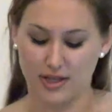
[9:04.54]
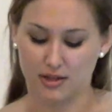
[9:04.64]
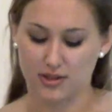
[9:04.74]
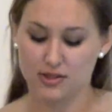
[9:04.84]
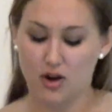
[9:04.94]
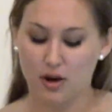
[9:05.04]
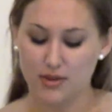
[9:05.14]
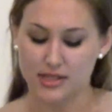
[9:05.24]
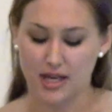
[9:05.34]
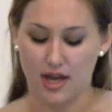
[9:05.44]
Nicholas Carr
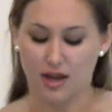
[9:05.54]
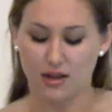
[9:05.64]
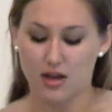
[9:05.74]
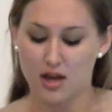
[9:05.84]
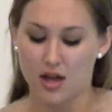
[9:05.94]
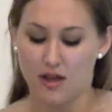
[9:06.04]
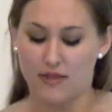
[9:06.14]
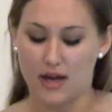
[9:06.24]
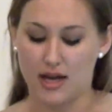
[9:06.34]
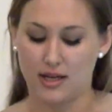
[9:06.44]
was saying,
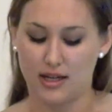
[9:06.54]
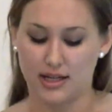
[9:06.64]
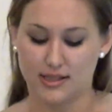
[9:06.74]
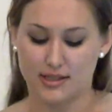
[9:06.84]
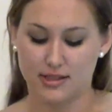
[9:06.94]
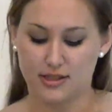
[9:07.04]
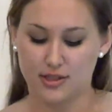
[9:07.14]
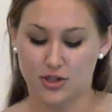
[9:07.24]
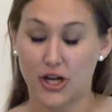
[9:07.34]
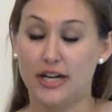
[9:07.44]
that it's
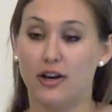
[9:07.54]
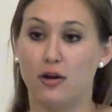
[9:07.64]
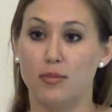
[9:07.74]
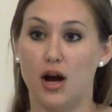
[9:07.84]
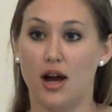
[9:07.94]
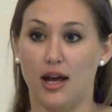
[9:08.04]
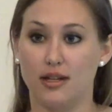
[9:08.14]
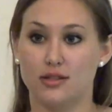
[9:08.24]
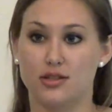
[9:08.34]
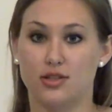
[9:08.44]
training our
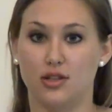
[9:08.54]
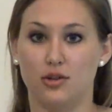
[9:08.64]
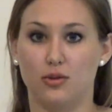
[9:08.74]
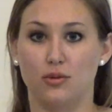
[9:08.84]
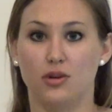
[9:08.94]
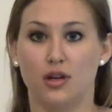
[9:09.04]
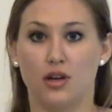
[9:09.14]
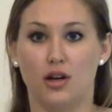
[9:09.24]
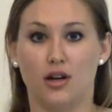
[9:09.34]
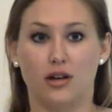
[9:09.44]
minds to
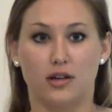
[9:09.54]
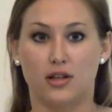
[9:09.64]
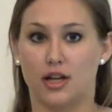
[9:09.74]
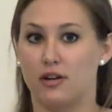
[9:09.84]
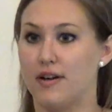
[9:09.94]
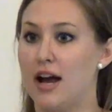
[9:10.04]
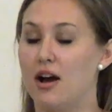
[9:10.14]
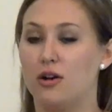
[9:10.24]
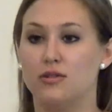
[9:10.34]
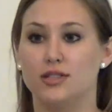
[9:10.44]
click
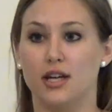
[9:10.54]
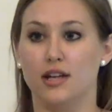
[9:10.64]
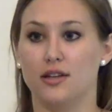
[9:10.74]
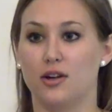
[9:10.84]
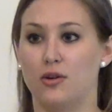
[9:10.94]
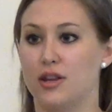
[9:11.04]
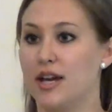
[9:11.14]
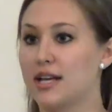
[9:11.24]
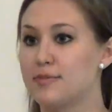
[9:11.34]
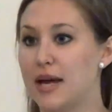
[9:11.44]
around and go to the
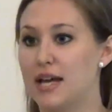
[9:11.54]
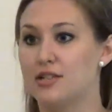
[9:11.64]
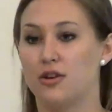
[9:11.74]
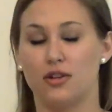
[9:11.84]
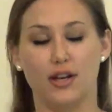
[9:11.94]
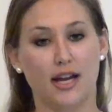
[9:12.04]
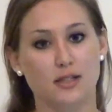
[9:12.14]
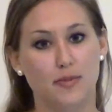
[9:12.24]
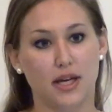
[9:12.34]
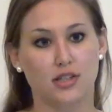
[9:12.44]
next page, go to the
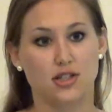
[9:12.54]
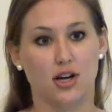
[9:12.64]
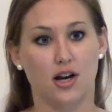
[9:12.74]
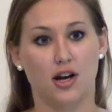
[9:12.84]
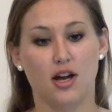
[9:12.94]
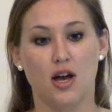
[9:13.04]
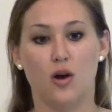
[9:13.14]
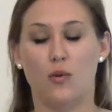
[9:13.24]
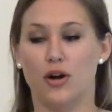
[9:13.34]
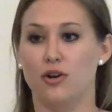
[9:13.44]
next picture,
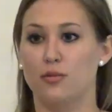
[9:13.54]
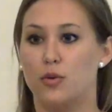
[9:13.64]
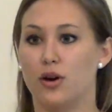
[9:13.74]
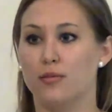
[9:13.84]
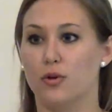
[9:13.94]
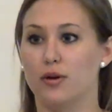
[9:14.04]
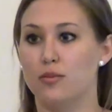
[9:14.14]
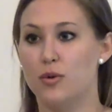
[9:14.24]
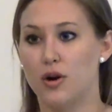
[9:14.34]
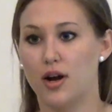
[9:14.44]
want to know more and more and
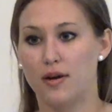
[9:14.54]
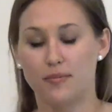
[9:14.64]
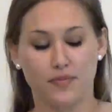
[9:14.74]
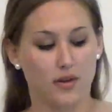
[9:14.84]
more.